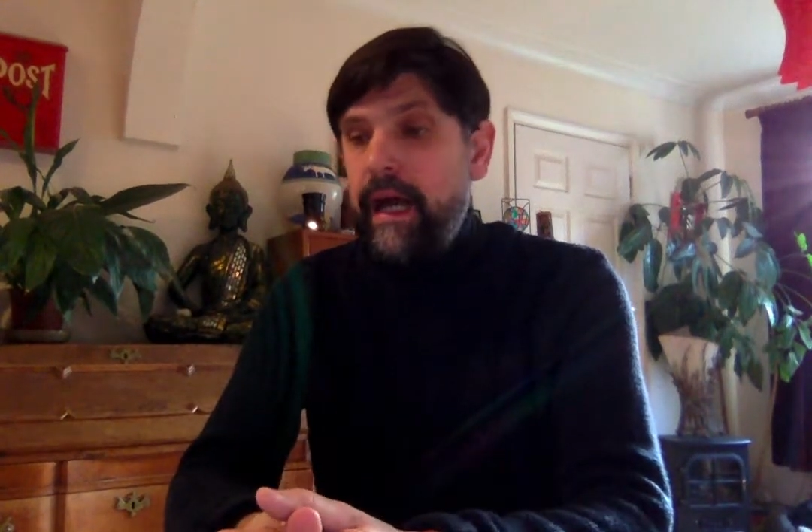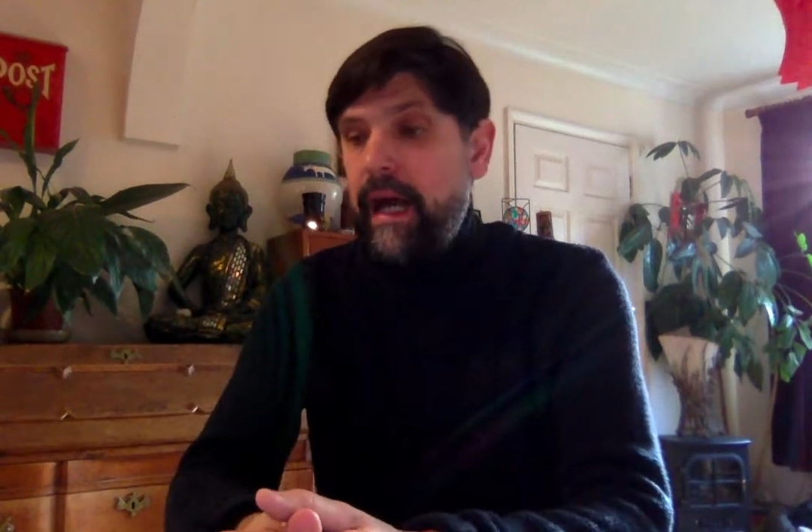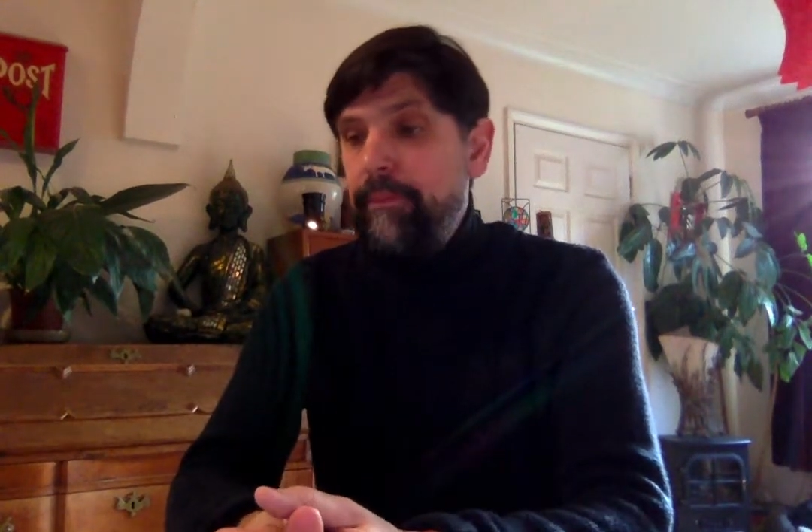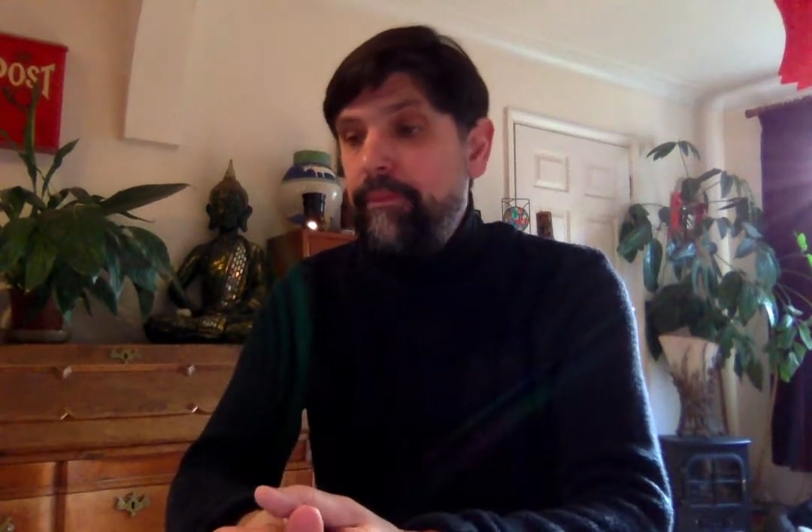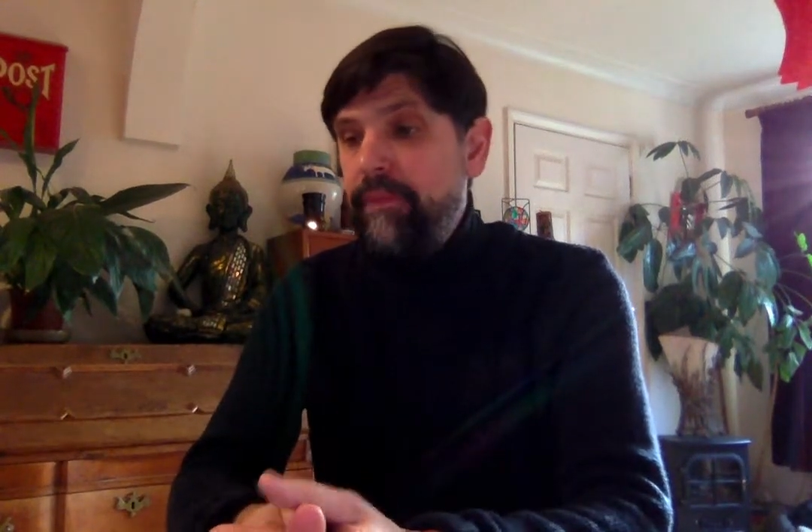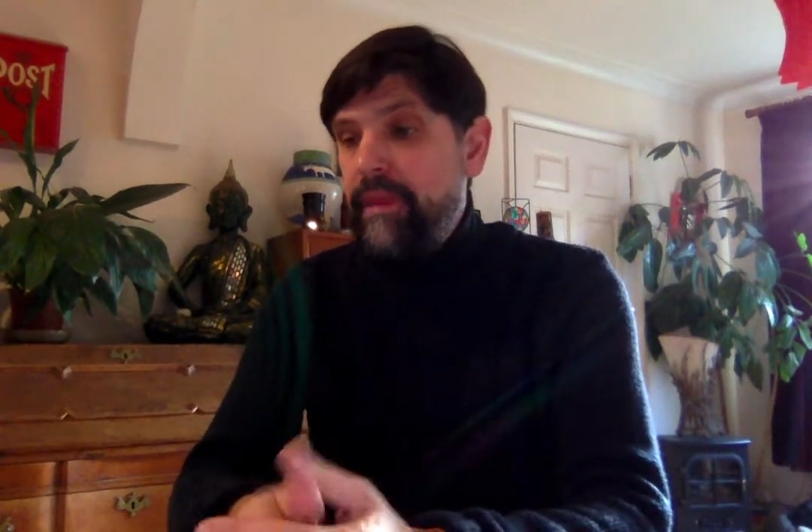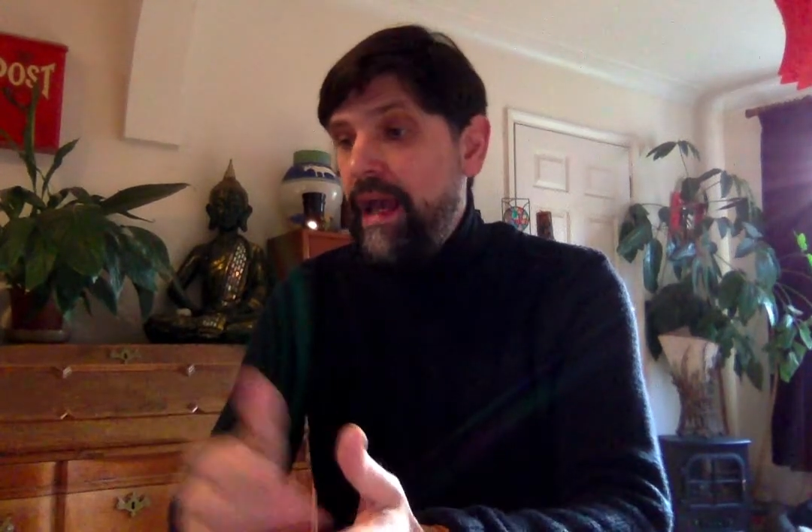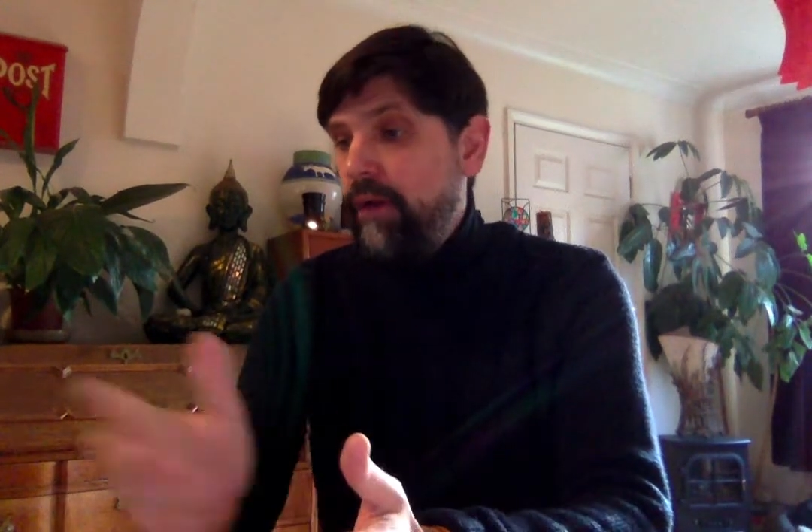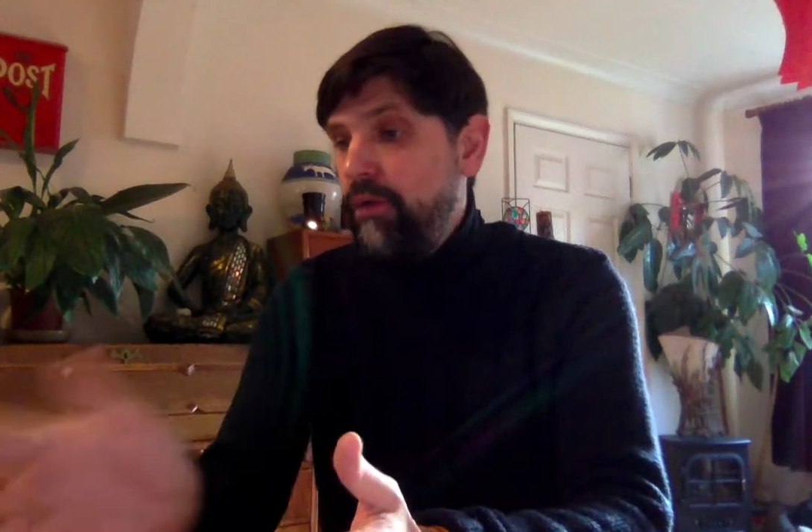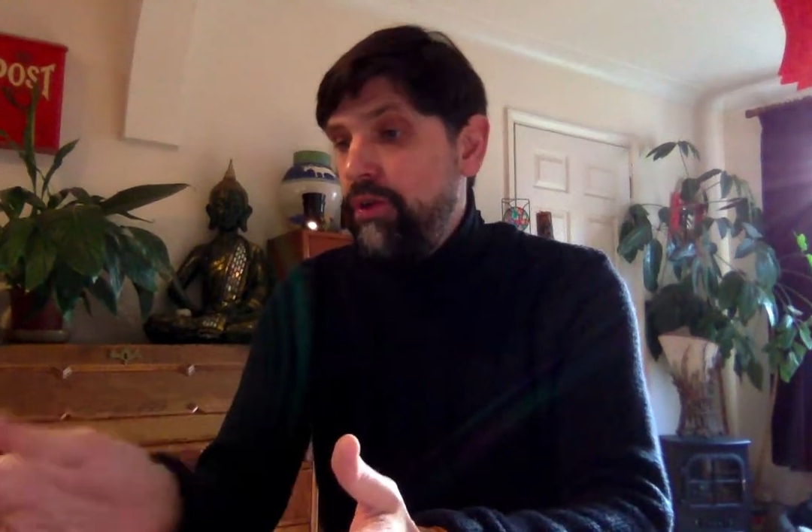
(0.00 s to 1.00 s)

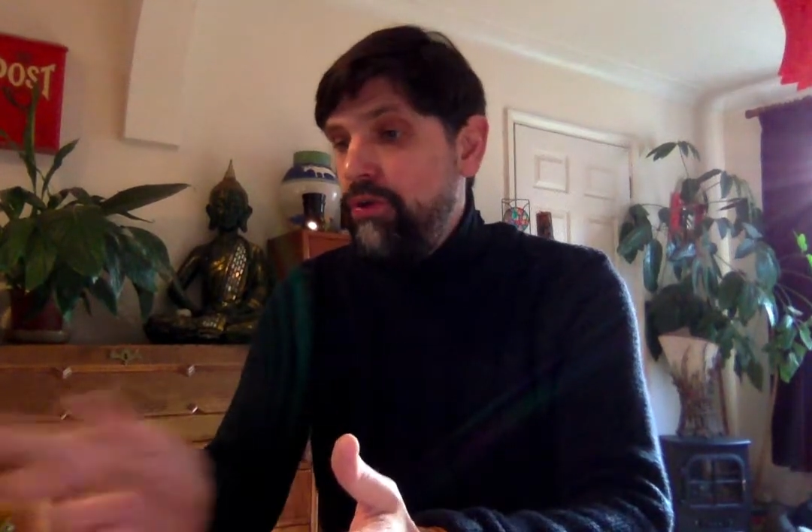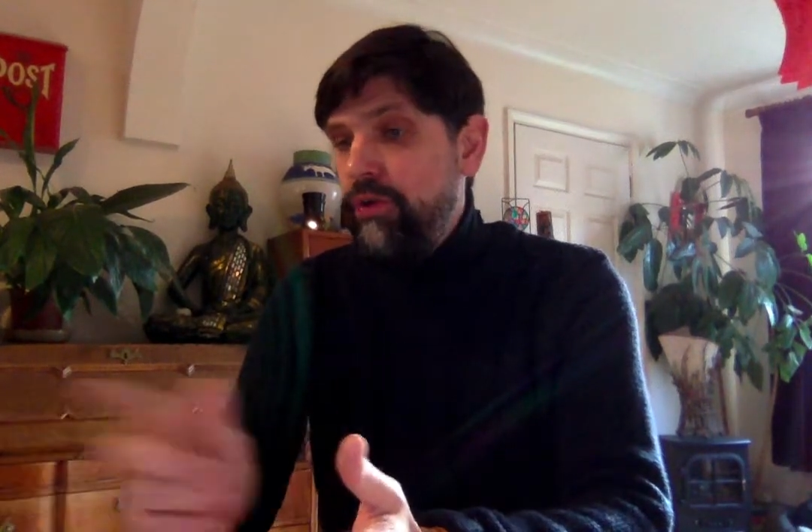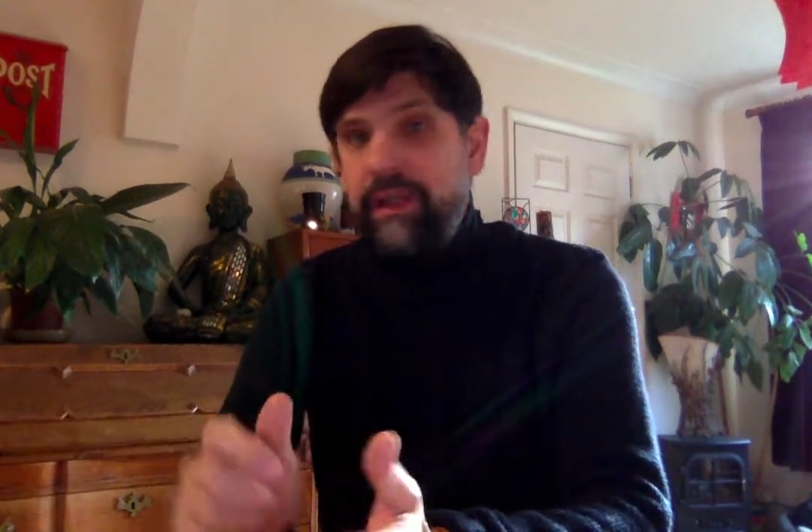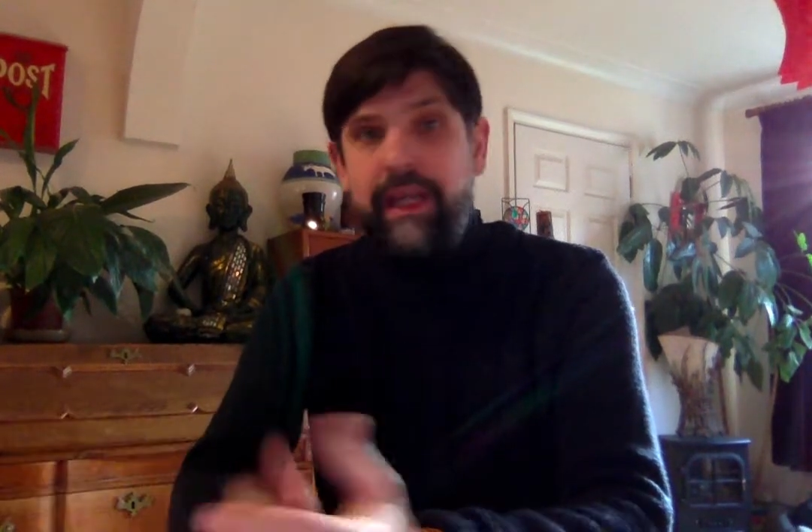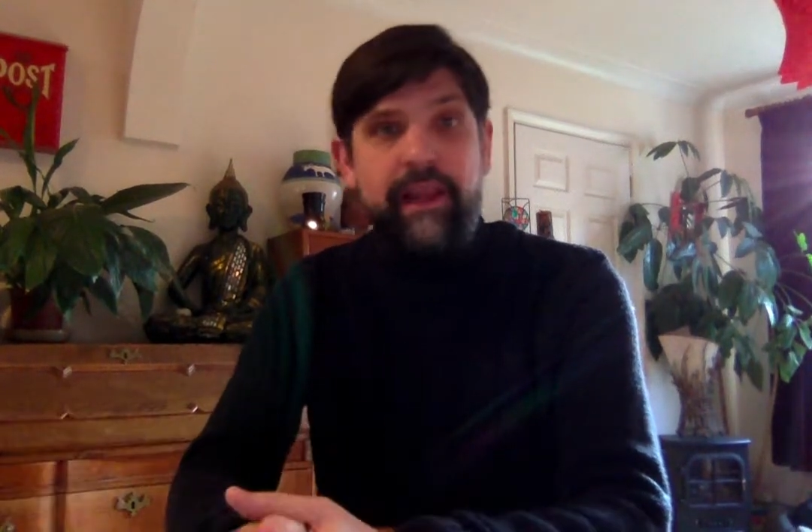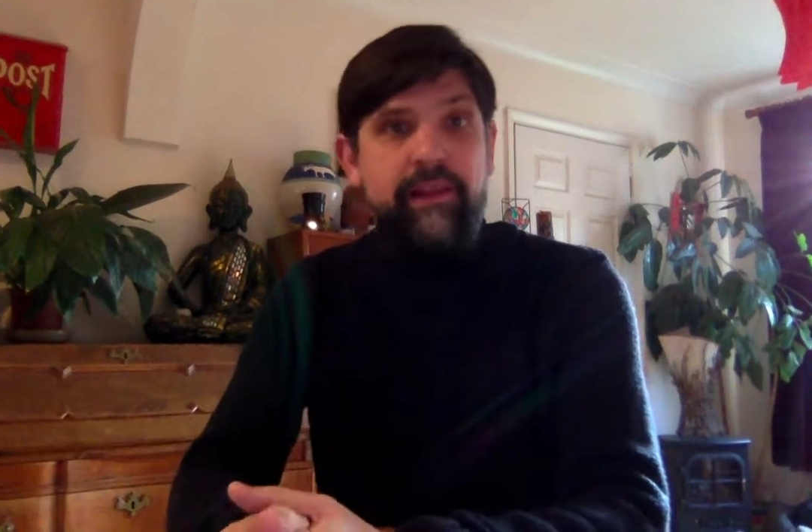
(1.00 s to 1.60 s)
Now, you can get